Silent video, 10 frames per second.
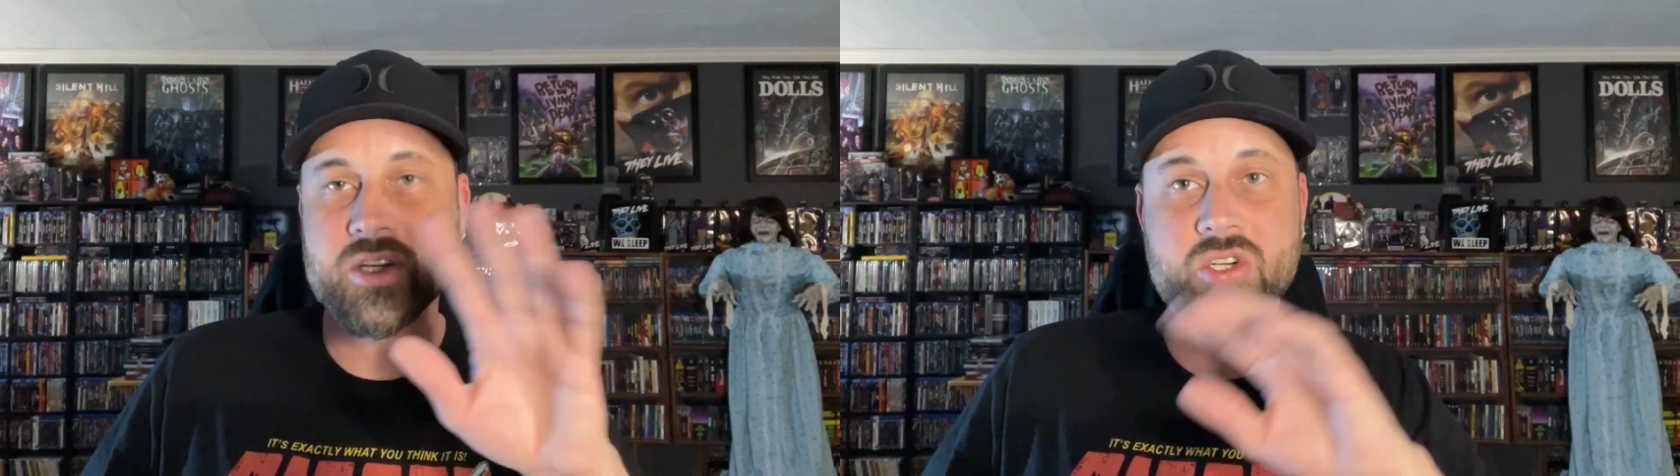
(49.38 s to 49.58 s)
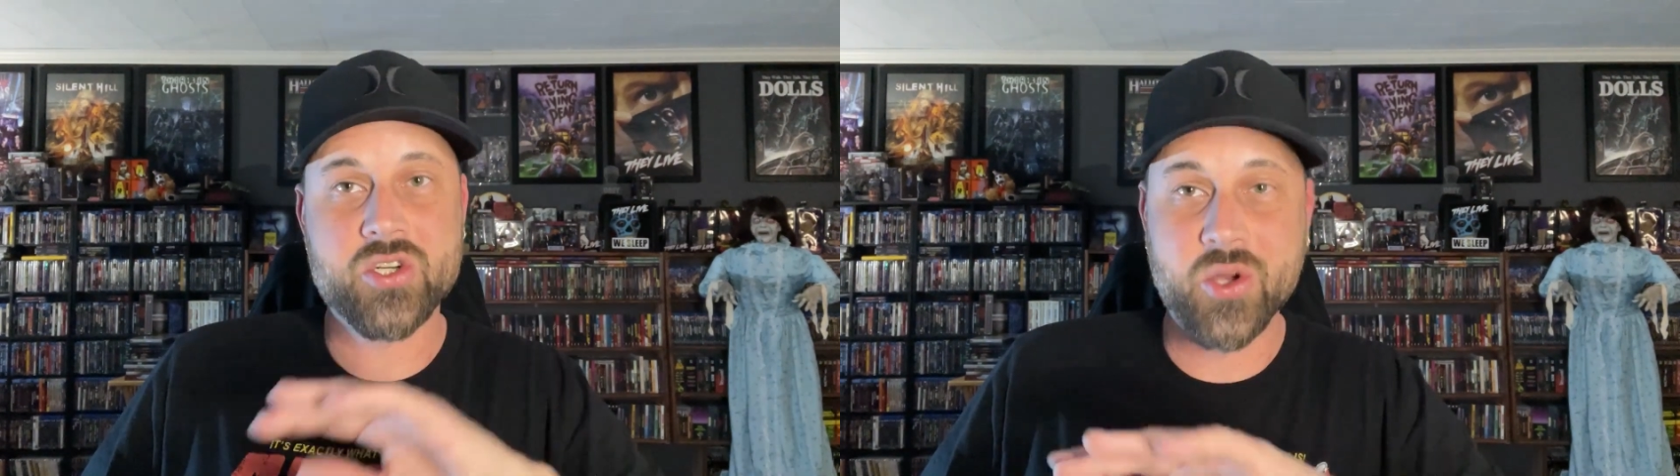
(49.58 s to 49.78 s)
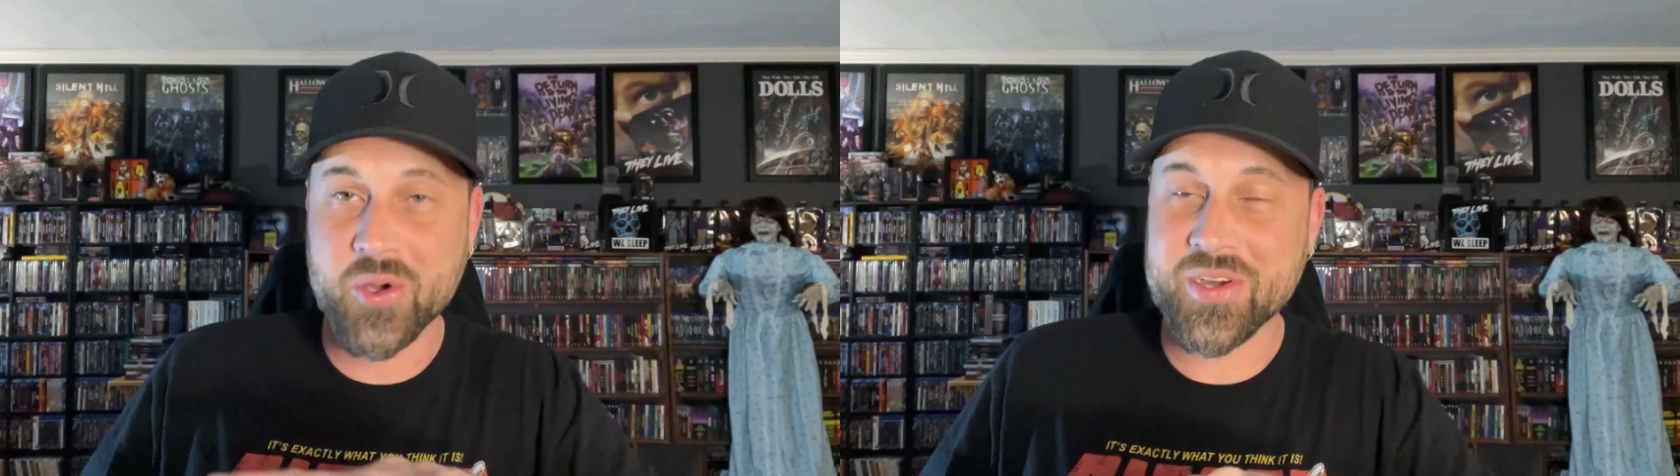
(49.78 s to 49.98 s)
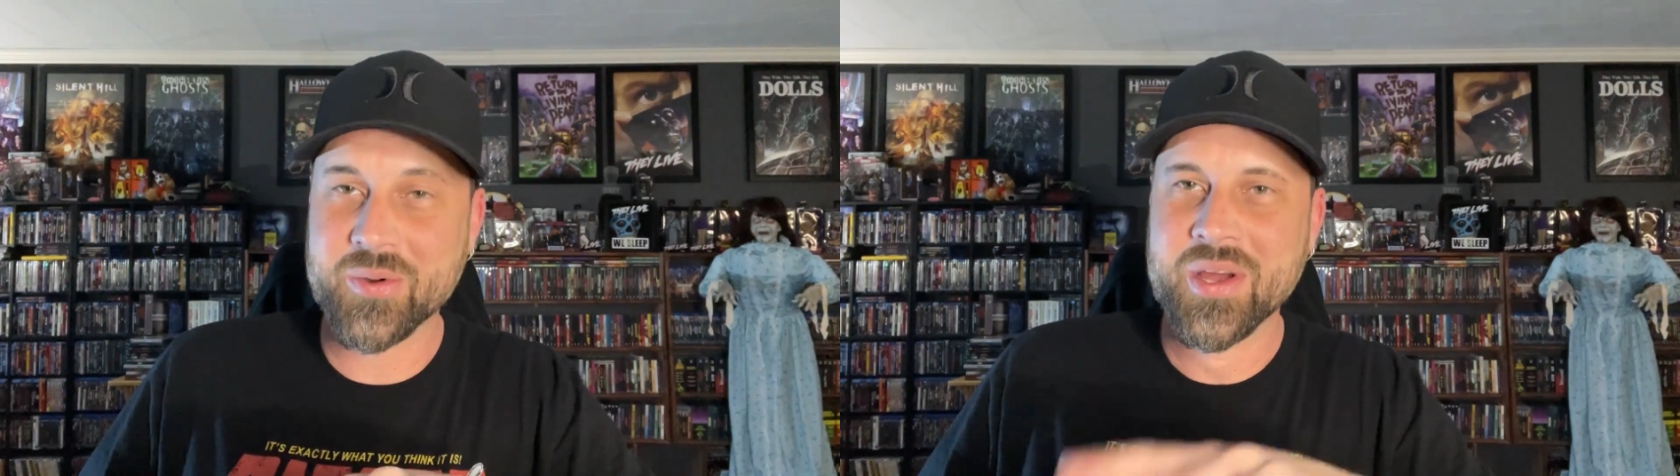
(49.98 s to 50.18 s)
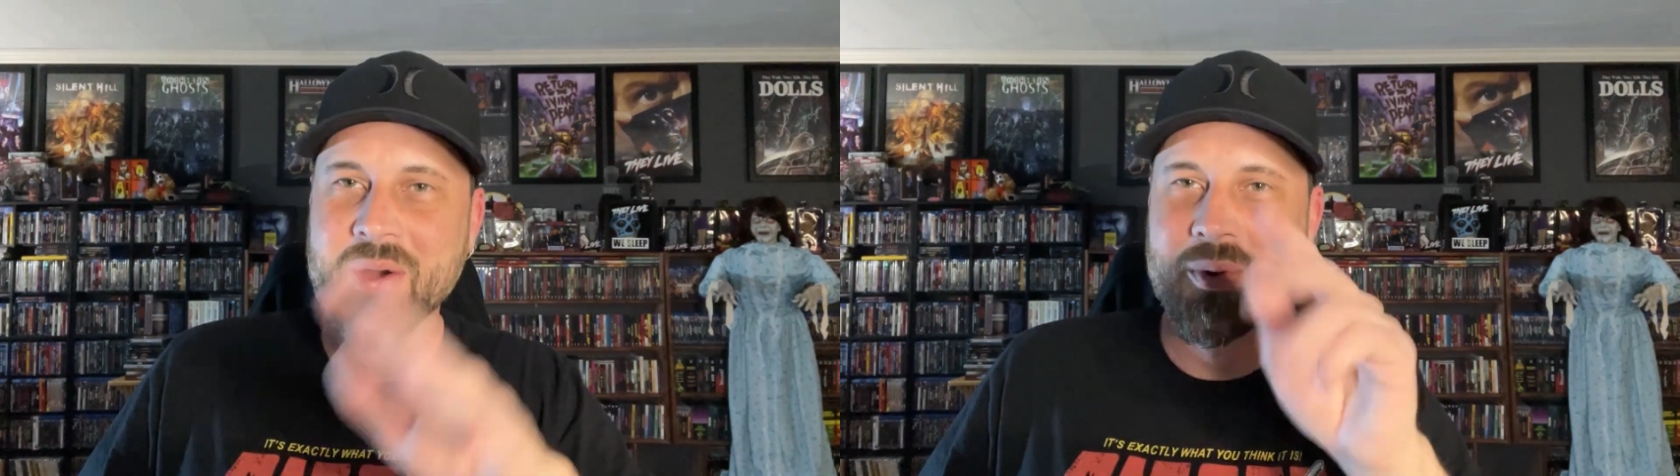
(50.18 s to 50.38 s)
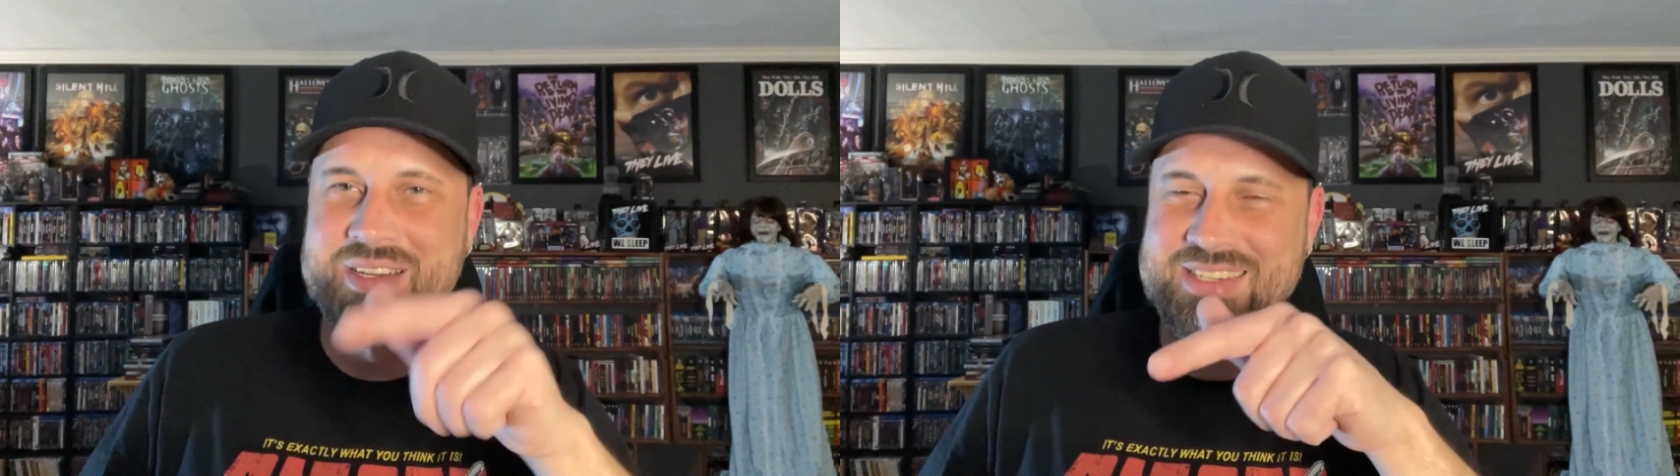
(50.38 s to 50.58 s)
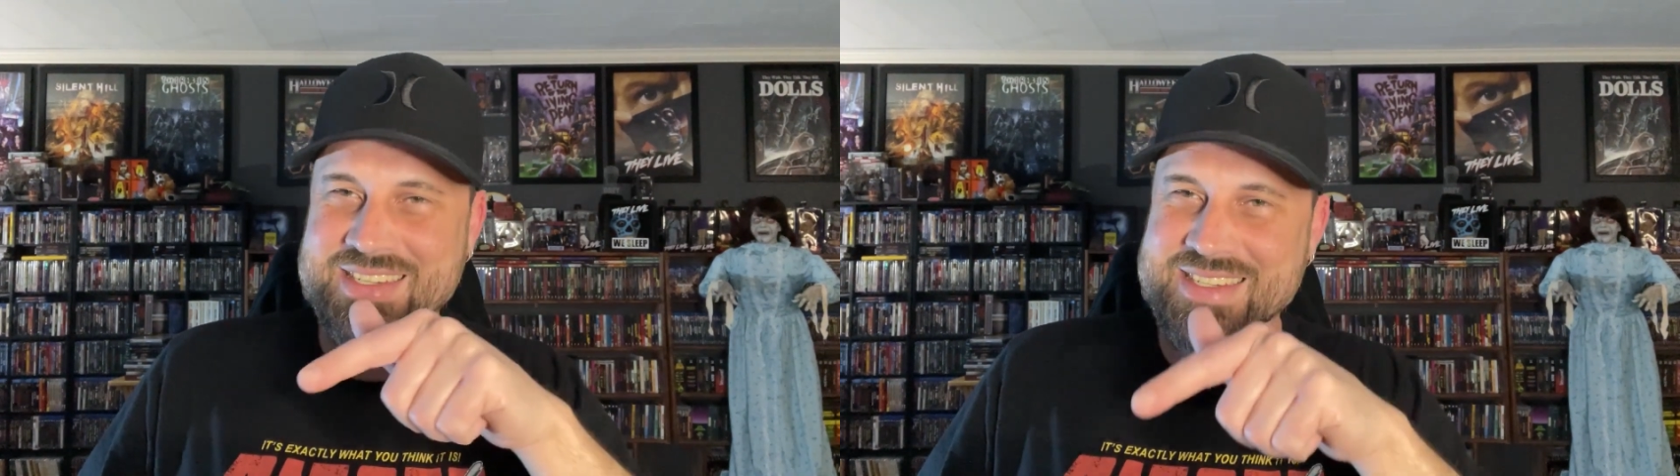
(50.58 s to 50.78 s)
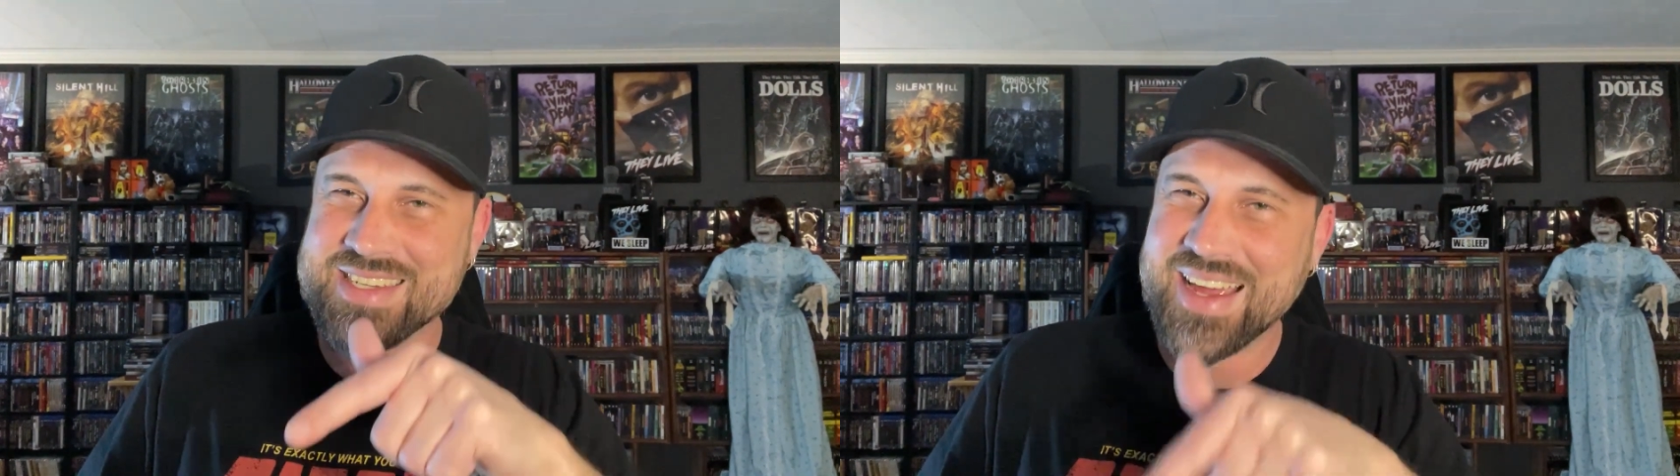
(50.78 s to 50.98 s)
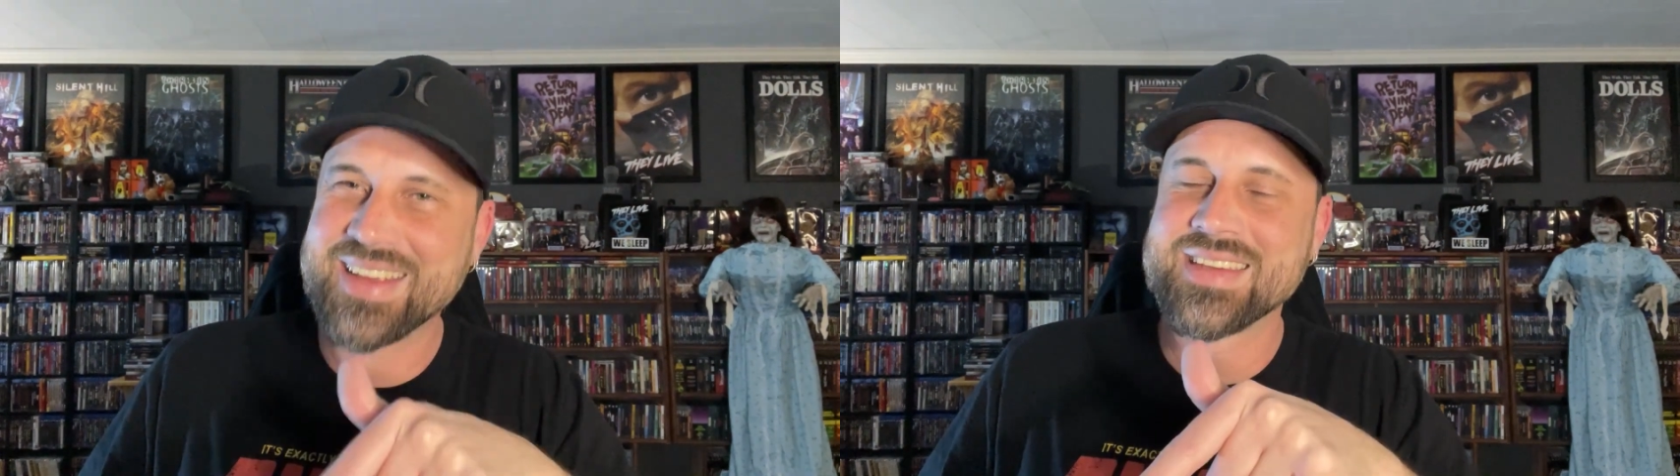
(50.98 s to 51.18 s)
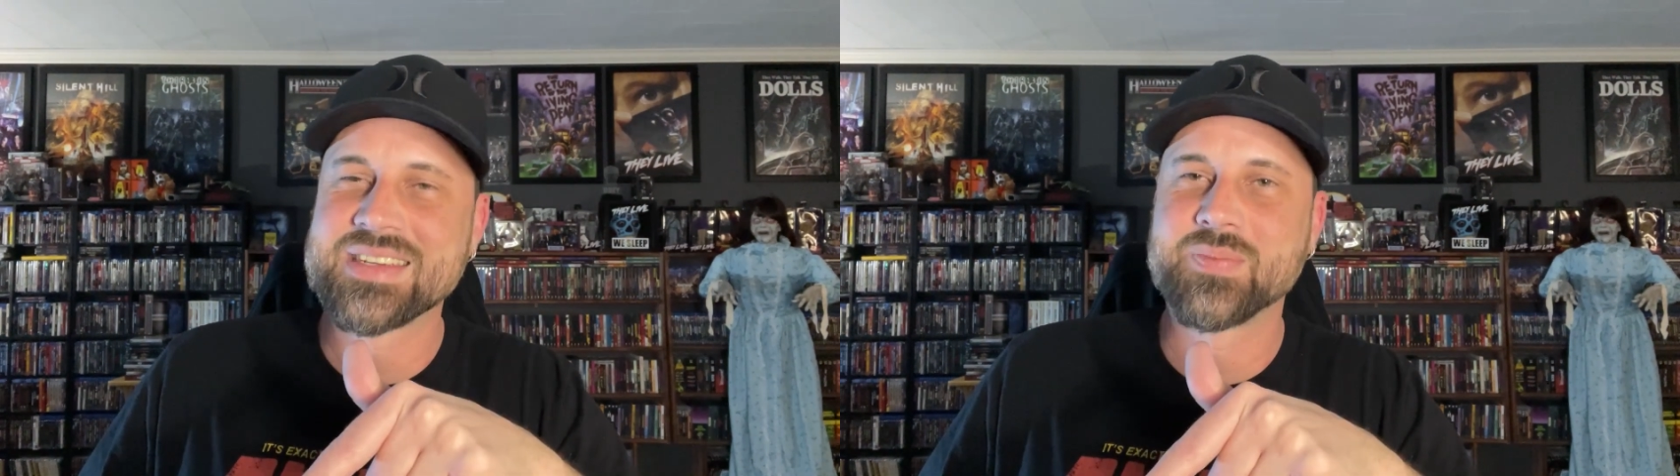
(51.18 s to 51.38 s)
show you what's
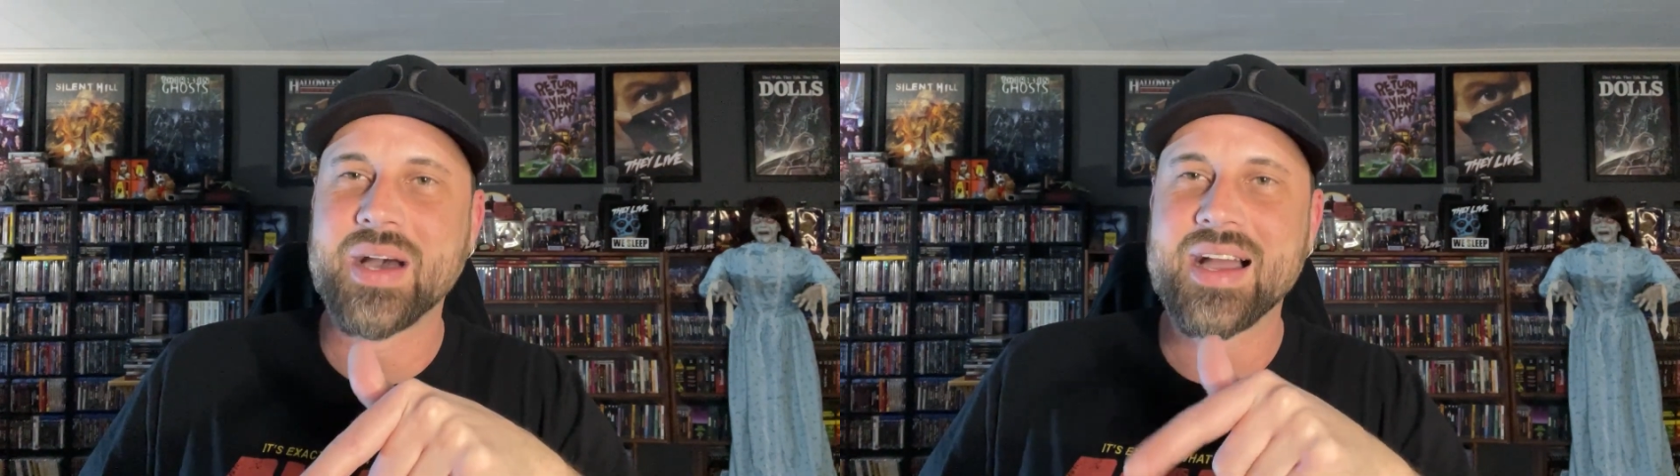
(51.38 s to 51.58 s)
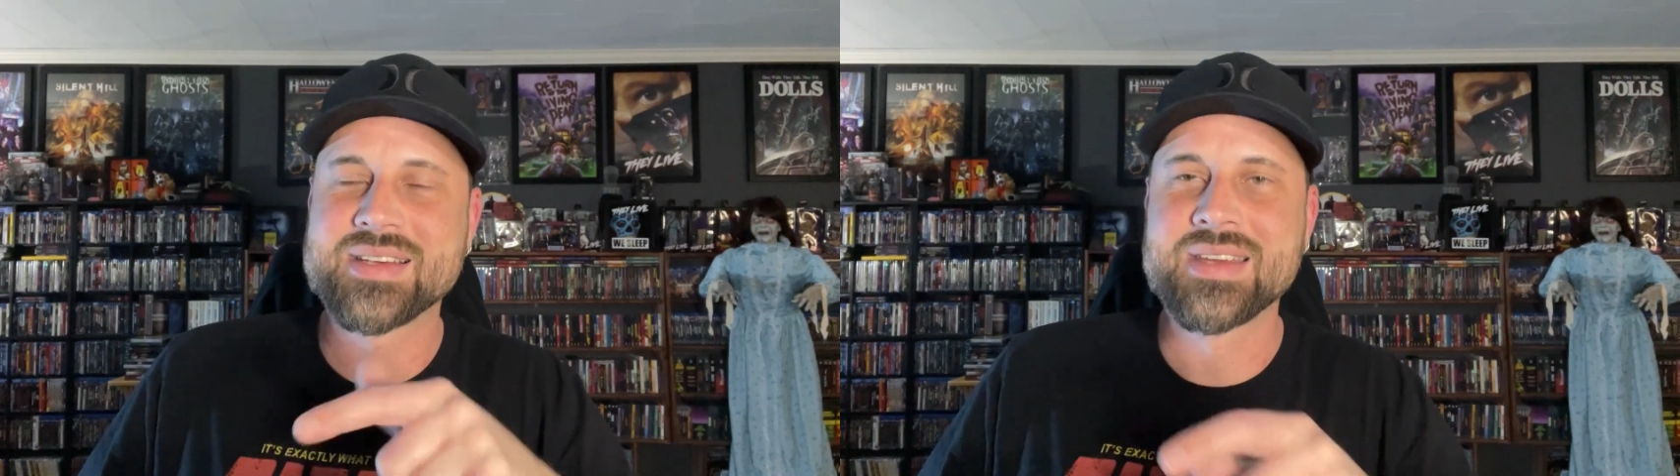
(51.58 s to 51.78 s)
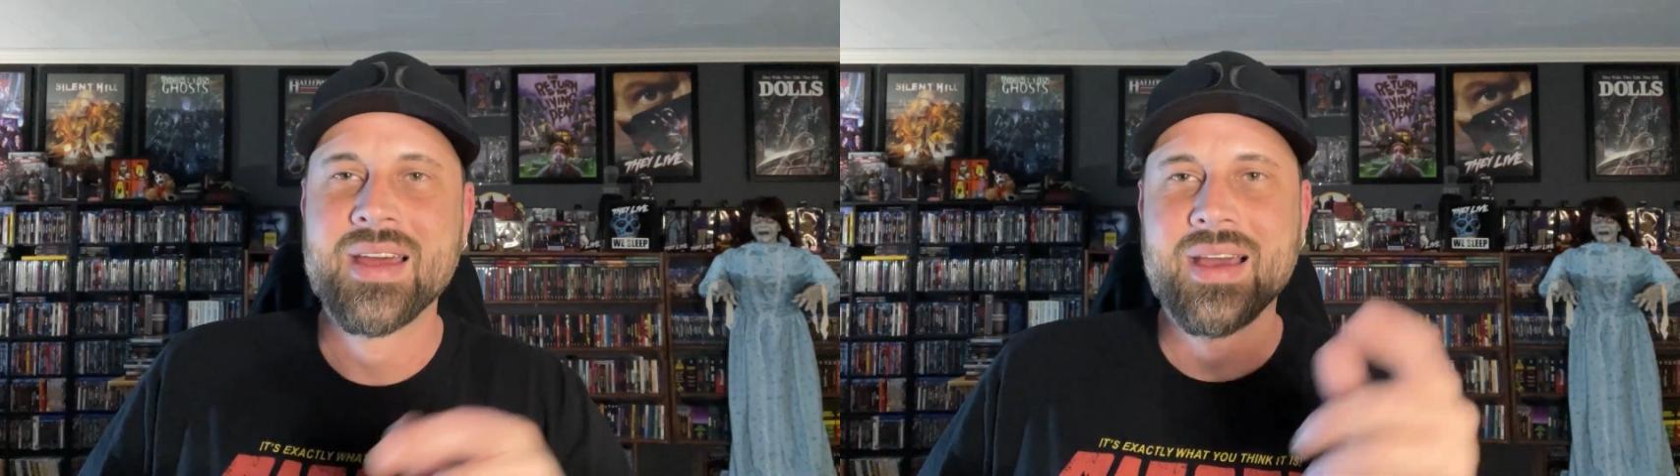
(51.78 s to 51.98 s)
inside this box,